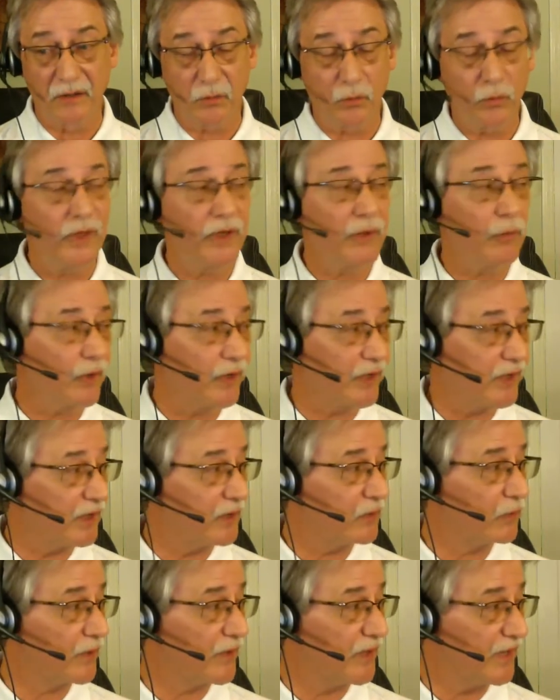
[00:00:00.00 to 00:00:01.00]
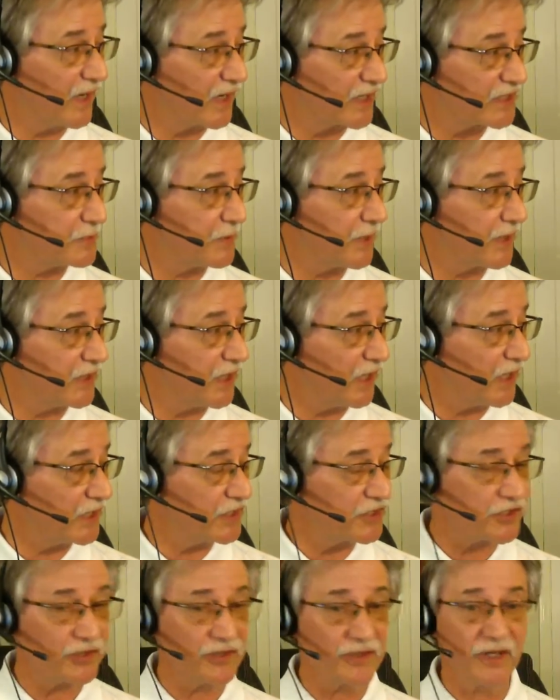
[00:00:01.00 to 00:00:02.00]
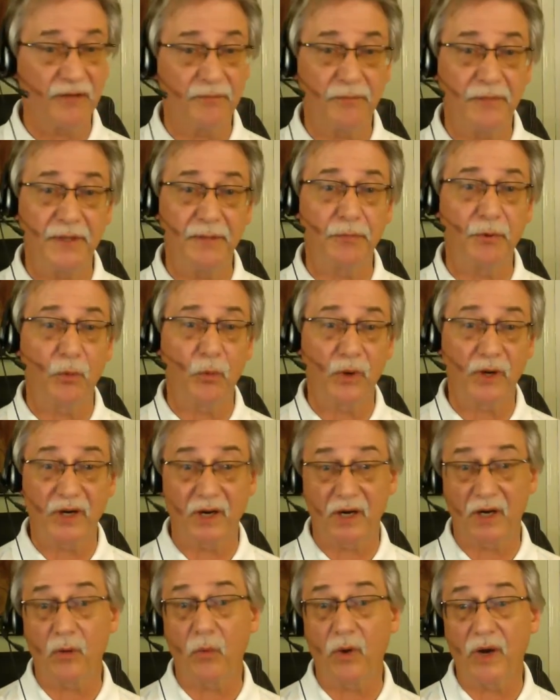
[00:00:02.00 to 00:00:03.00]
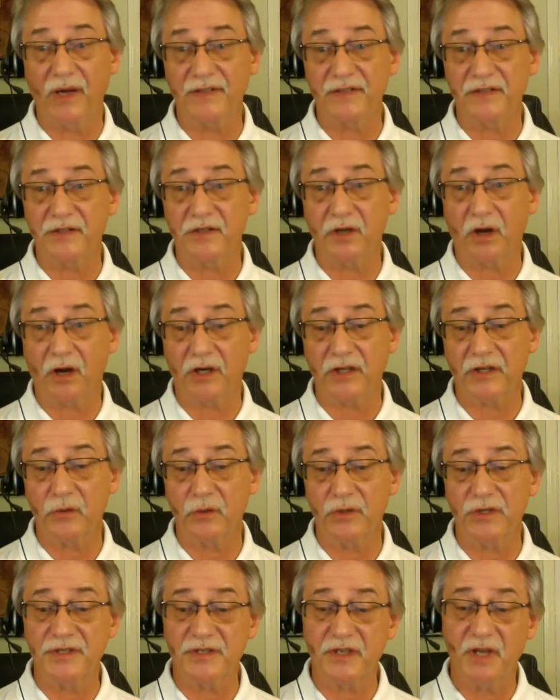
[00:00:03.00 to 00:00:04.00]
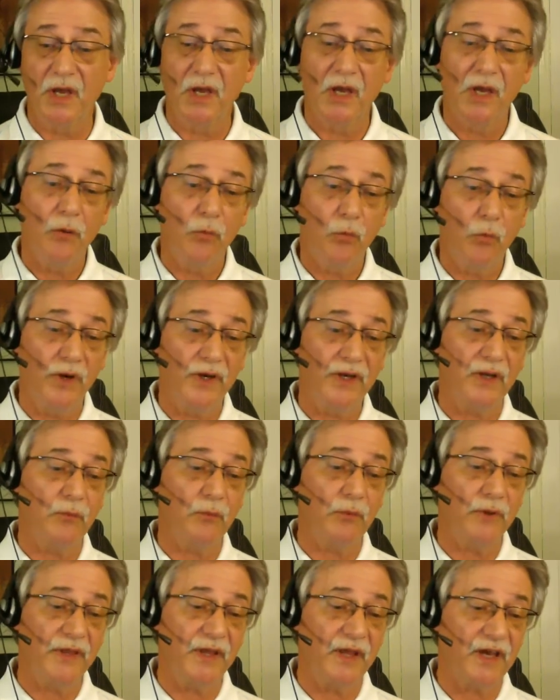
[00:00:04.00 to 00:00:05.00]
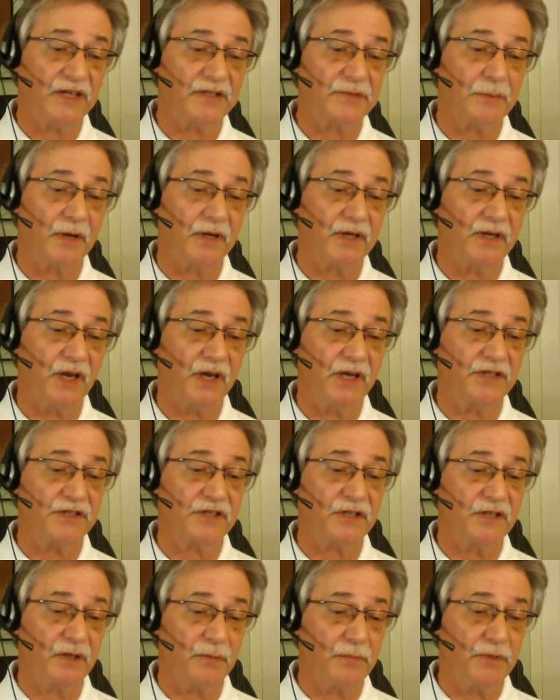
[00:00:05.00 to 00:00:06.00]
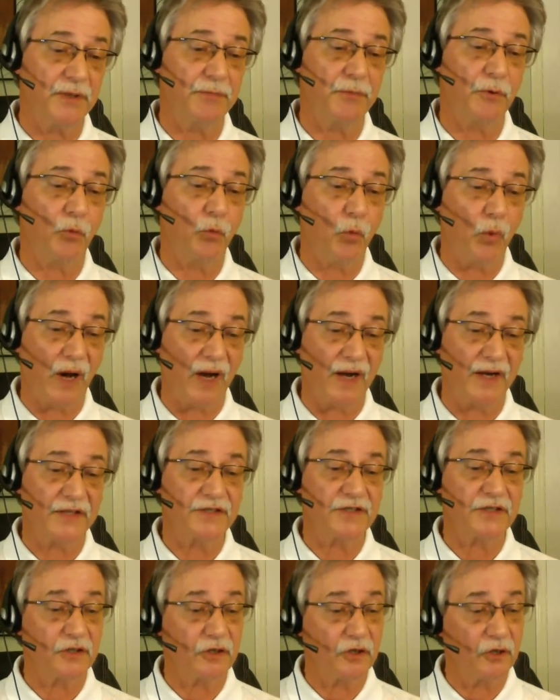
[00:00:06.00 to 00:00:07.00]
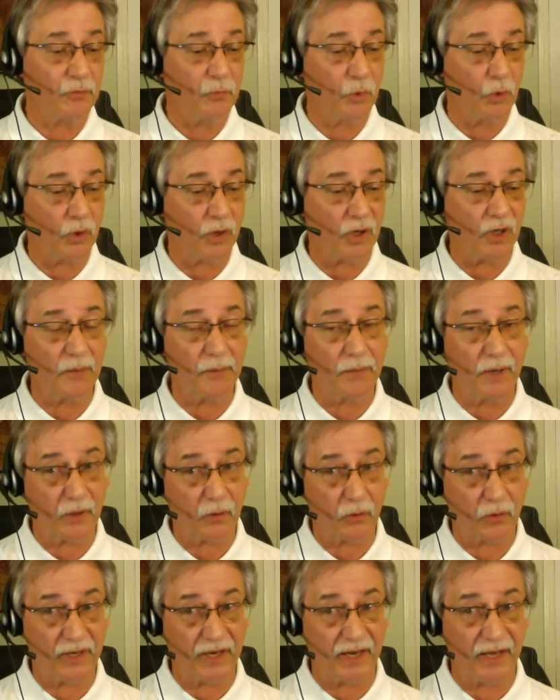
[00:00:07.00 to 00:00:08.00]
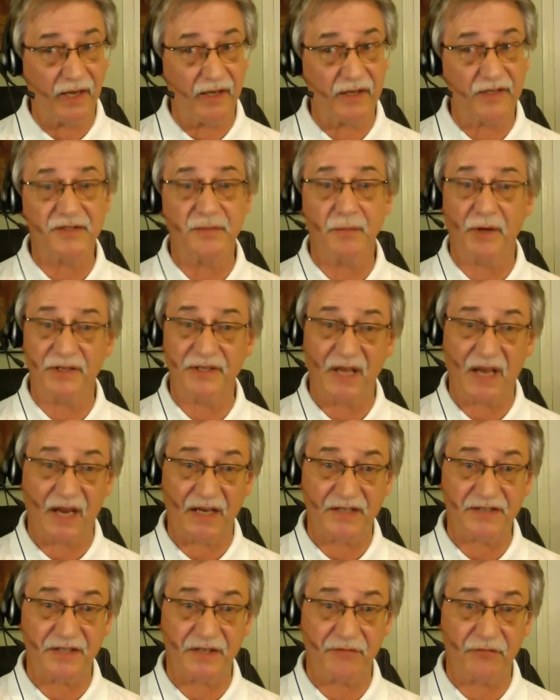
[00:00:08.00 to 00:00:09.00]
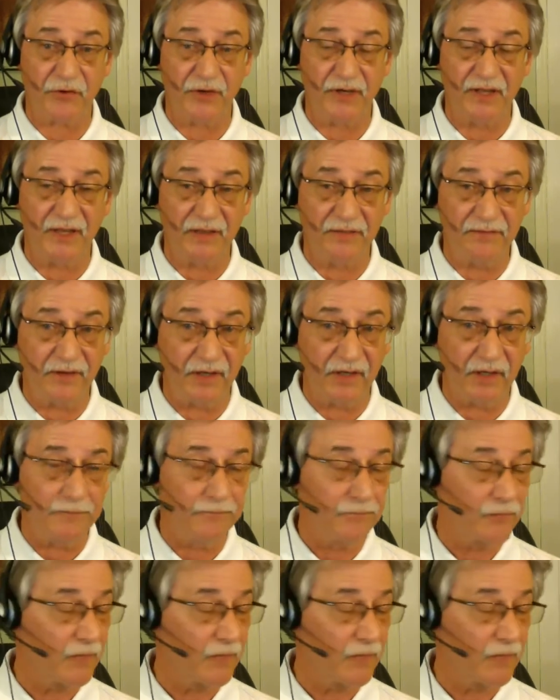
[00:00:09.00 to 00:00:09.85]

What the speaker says: We went in with the expectation that people were going to want to talk to us. Went in with the expectation that people wanted to know more about organics, about toxic-free living.